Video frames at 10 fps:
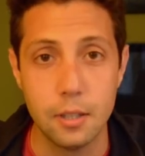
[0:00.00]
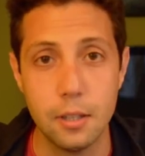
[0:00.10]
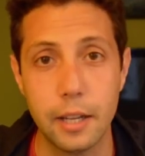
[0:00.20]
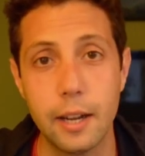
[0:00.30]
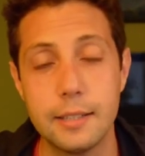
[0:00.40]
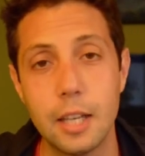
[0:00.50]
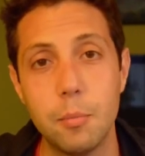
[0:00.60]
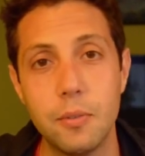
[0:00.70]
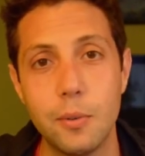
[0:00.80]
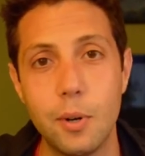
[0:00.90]
Like I said
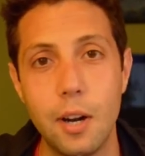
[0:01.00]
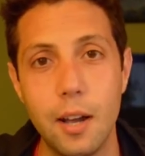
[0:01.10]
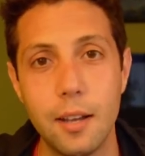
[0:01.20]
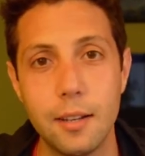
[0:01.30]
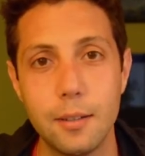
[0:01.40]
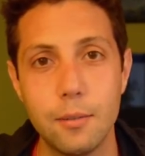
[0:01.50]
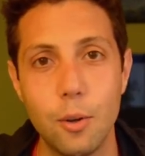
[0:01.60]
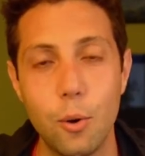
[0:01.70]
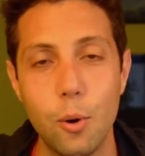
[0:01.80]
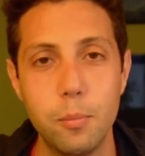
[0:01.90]
before, I
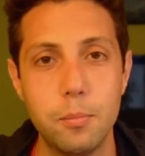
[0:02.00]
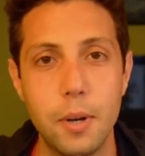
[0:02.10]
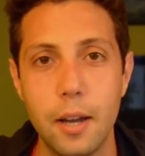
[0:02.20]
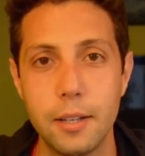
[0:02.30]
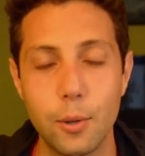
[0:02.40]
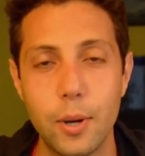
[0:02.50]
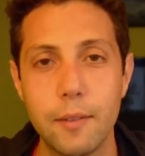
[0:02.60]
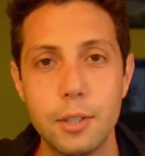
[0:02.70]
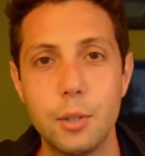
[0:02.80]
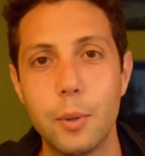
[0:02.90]
hope I don't
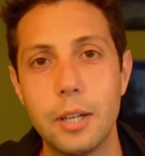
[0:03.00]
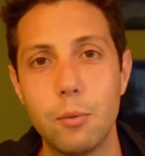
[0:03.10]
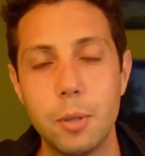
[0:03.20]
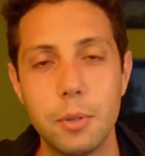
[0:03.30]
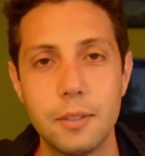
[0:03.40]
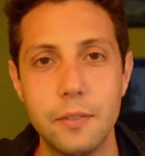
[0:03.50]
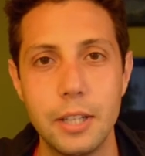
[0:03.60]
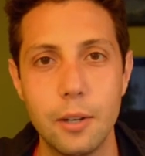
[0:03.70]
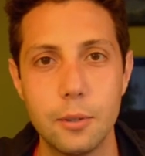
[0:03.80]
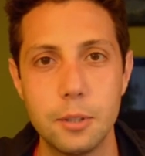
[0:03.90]
have to do any rebuild
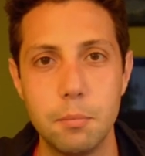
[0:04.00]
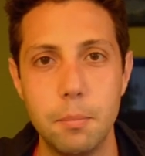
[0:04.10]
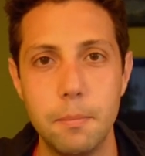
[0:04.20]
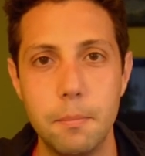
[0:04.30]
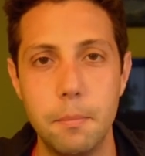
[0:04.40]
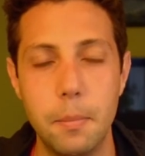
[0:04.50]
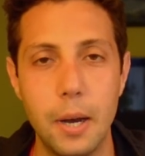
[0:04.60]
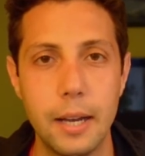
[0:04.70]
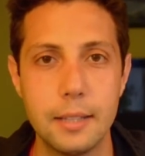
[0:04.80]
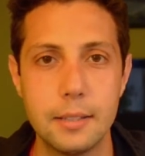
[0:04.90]
videos,
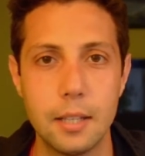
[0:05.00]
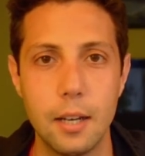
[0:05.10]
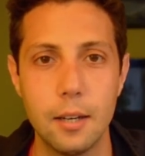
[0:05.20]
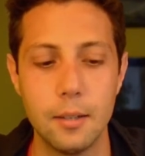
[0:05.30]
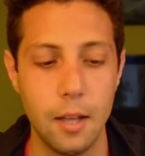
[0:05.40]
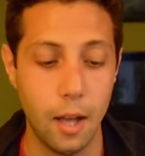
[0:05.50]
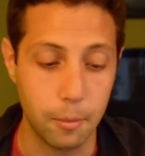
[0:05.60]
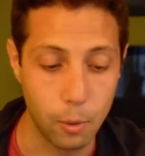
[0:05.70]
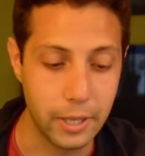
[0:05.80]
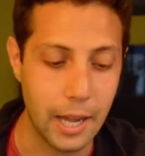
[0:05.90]
but
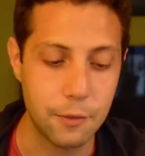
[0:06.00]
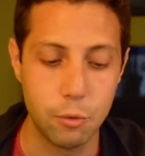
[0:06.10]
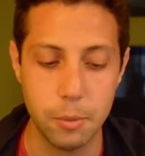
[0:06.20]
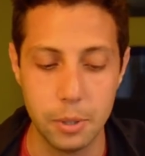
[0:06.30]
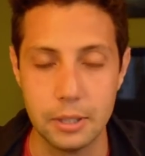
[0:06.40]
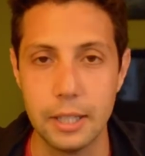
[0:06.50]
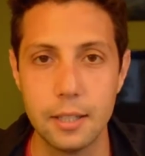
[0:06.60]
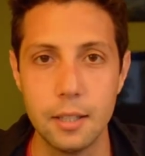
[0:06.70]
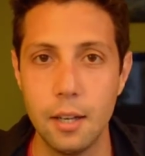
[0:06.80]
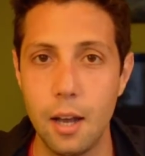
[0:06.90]
I'm going to have to rebuild it.
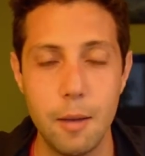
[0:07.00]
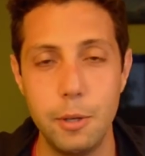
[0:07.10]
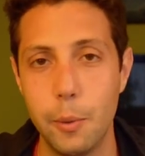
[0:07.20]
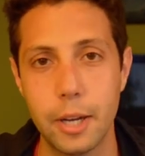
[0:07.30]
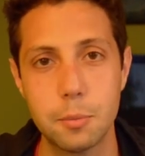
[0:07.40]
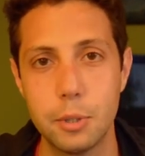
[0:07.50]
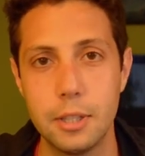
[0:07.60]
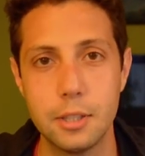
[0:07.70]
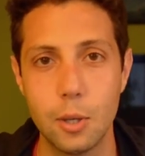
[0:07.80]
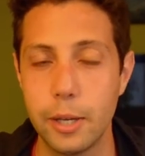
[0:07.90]
I'm no
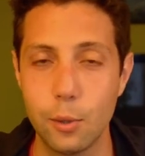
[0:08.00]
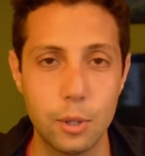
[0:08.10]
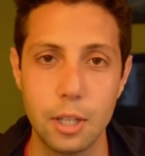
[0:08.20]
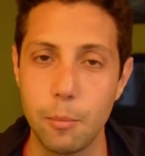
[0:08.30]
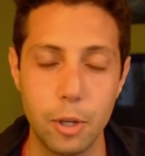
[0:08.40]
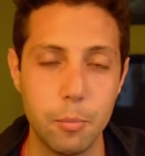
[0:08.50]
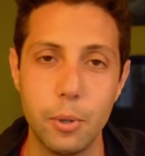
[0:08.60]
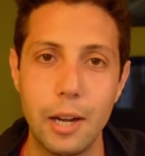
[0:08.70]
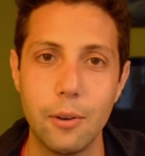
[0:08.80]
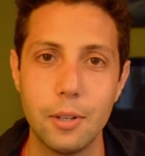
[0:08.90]
expert, so I don't think I'm going to
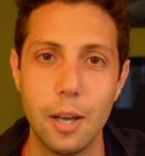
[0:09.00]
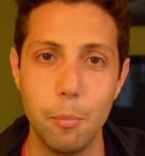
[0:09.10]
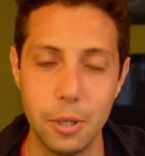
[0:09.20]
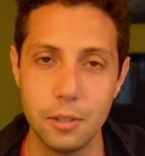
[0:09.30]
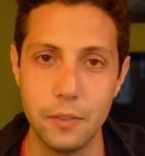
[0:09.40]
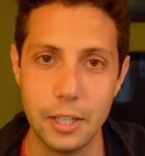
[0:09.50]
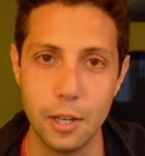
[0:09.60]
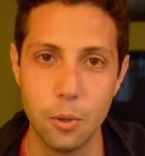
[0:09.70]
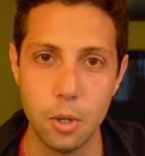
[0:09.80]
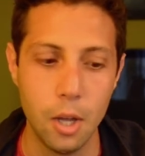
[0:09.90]
put out a build
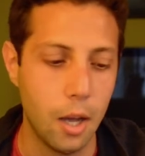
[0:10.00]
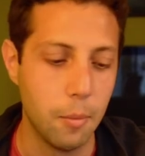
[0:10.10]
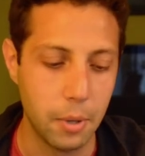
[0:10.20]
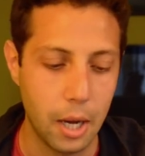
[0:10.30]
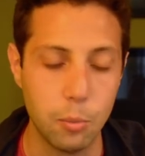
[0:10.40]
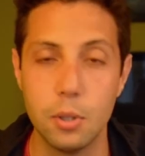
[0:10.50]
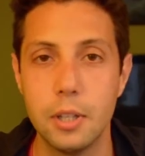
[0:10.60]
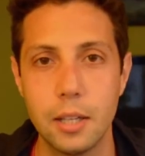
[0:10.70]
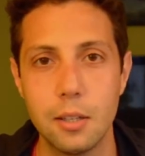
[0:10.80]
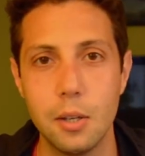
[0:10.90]
video, but I will
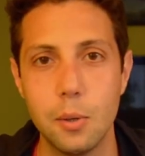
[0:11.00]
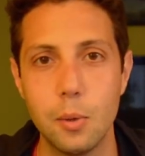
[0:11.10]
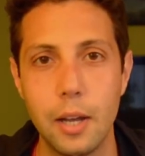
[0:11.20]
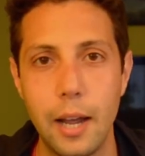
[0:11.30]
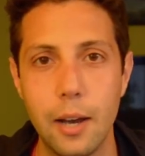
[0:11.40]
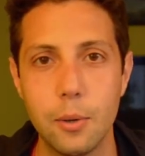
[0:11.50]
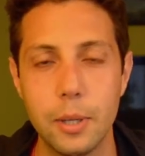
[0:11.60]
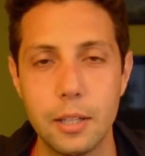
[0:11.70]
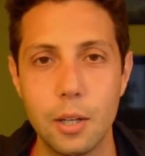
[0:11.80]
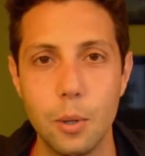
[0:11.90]
let you know how
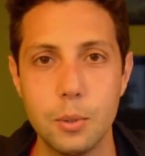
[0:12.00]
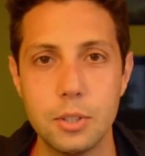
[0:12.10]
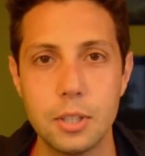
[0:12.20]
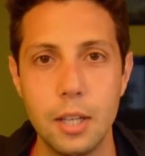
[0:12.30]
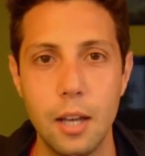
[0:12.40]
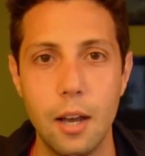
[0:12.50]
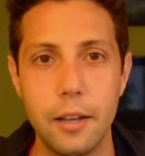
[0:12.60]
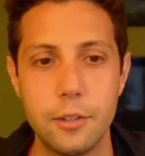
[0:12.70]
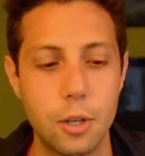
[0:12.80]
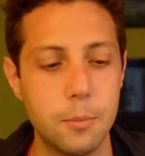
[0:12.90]
it goes
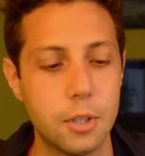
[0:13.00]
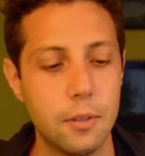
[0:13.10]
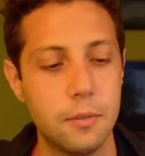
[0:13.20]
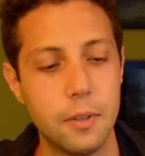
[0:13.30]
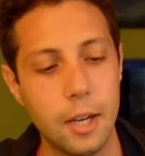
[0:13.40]
in terms of